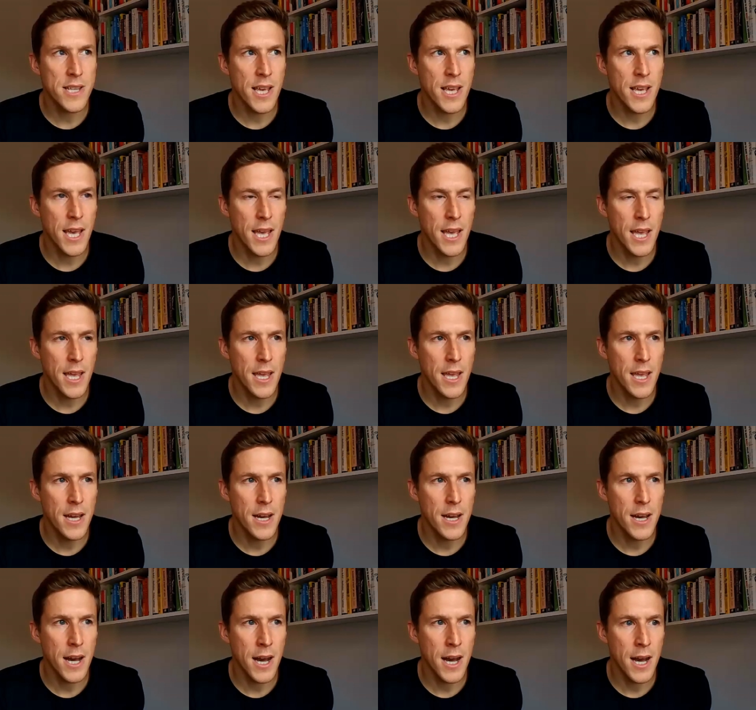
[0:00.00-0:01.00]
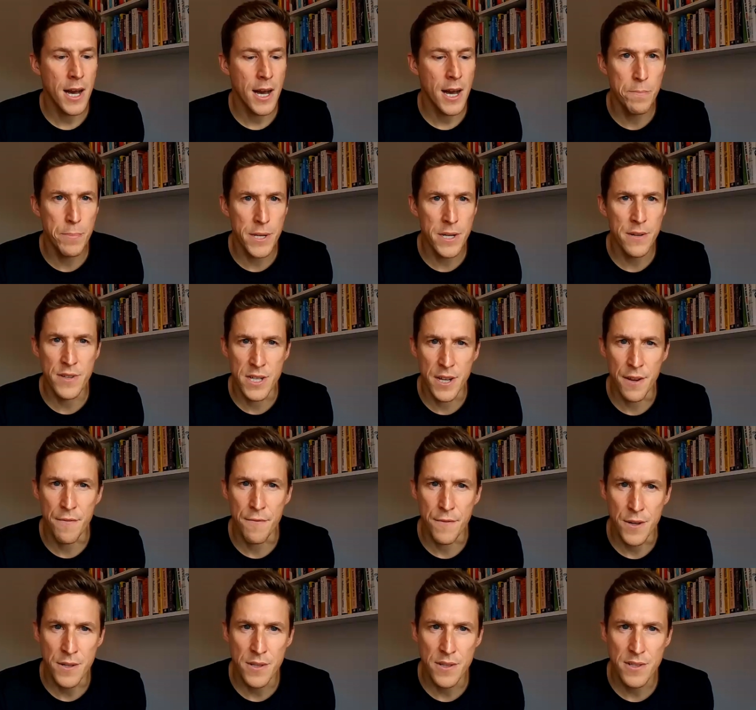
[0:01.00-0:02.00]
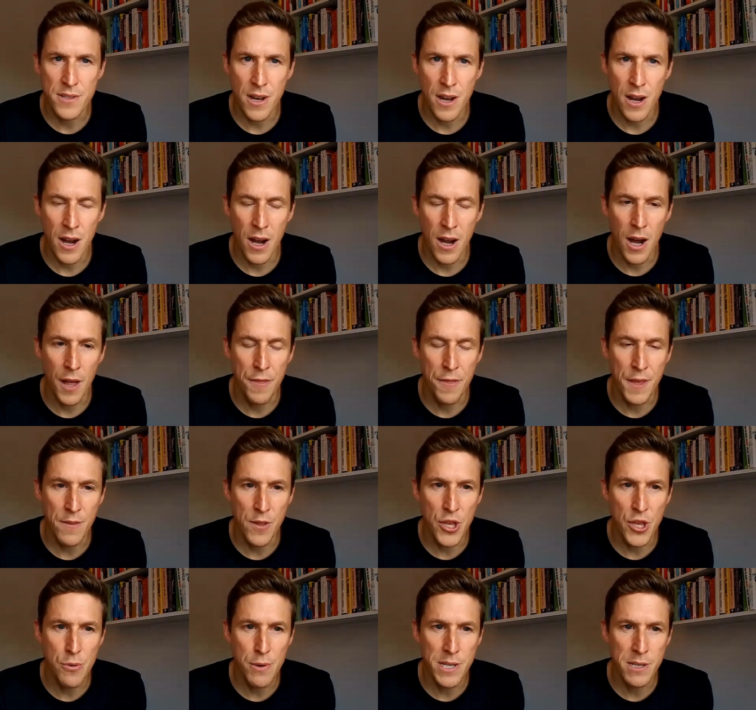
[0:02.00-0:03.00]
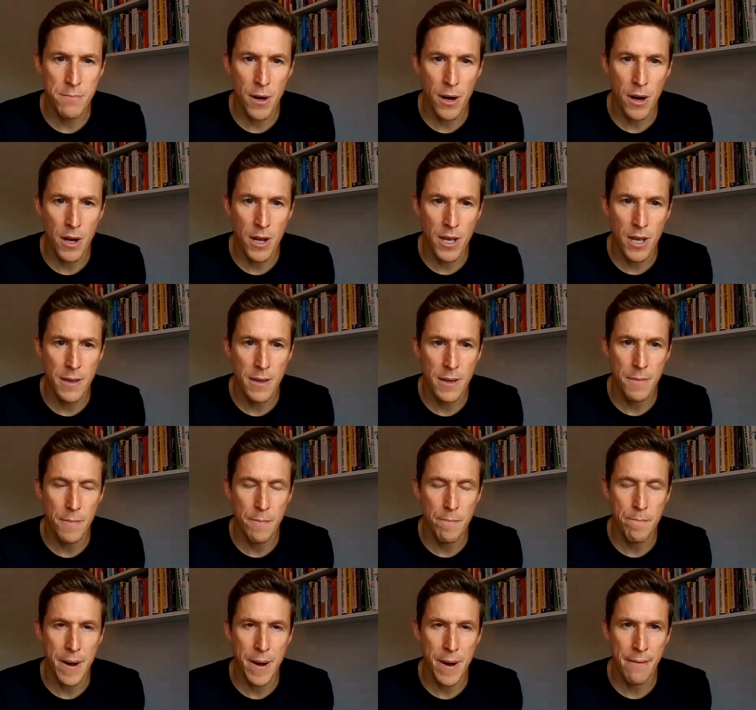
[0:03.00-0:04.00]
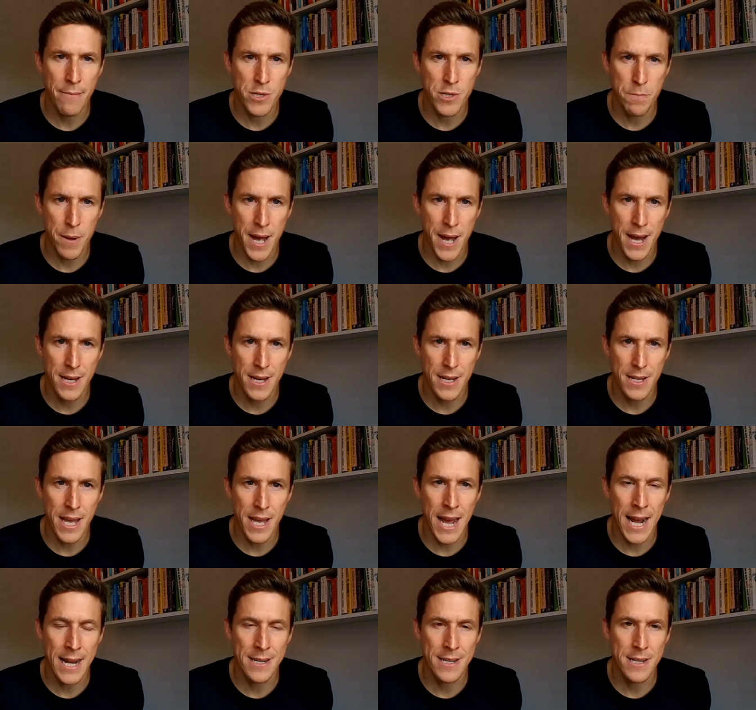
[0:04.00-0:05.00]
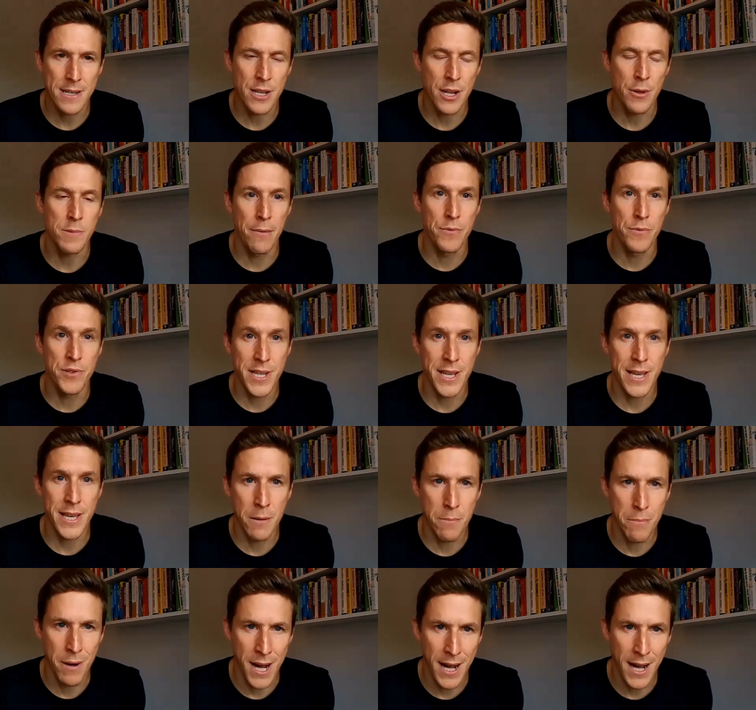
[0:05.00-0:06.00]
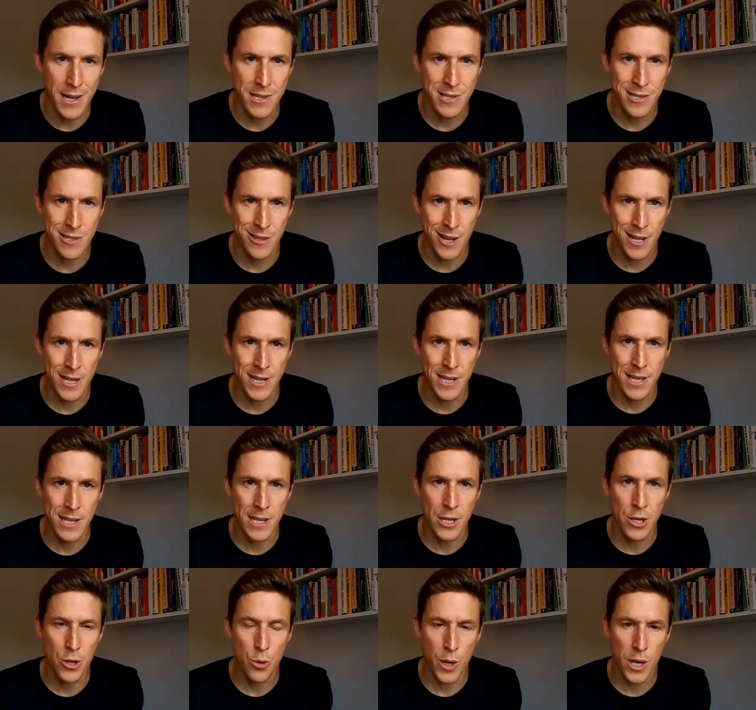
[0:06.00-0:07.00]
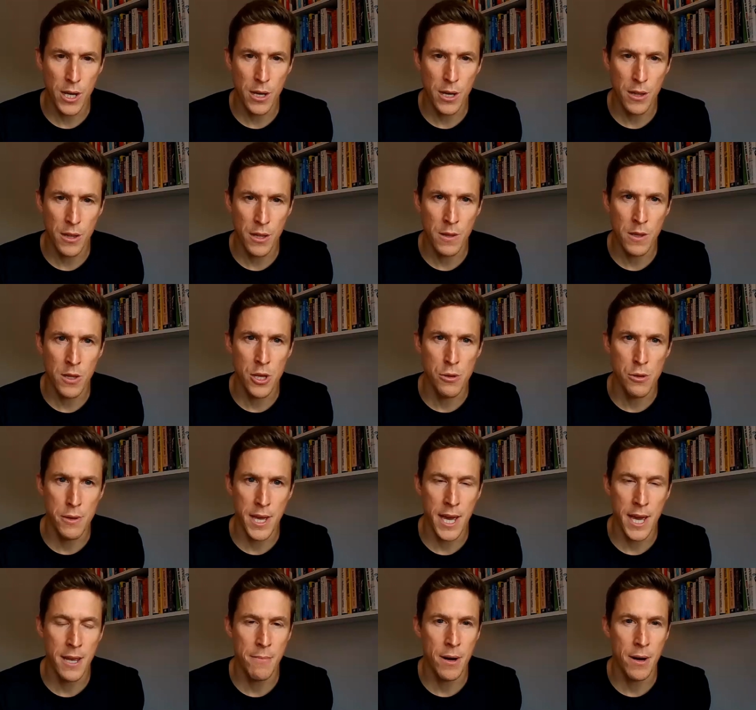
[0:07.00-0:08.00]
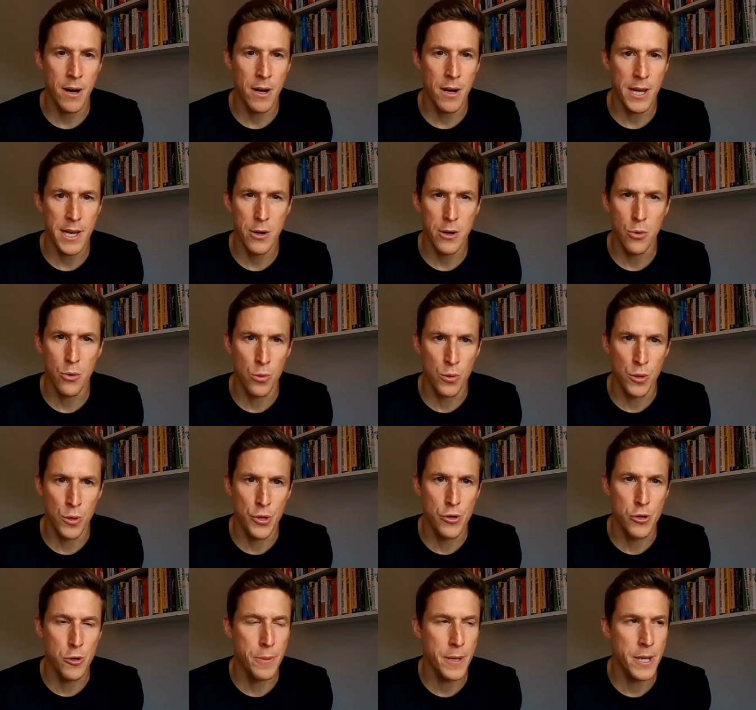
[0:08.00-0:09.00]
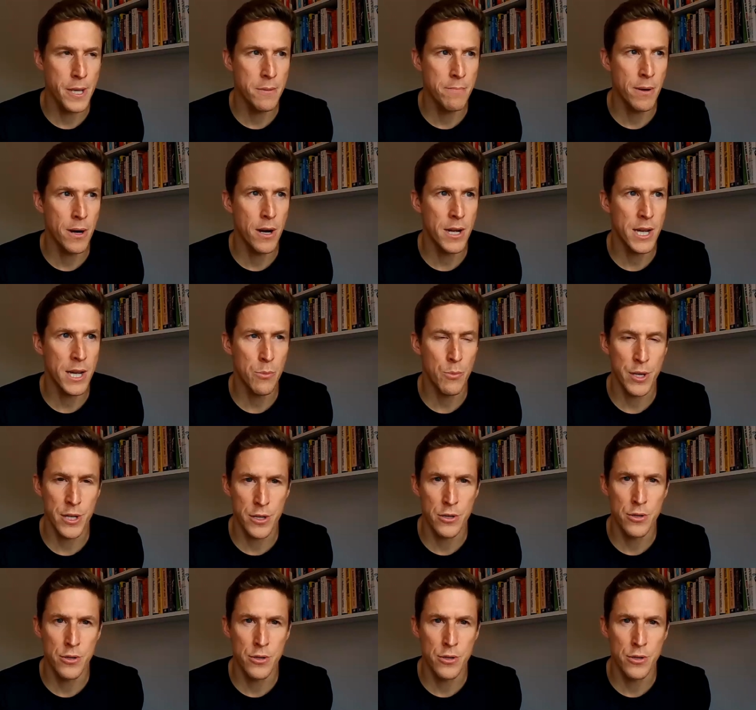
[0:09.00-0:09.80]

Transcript: I'd say there's a bit of a difference. I think the US market bounced back and is bouncing back slightly quicker than the UK market or the European market.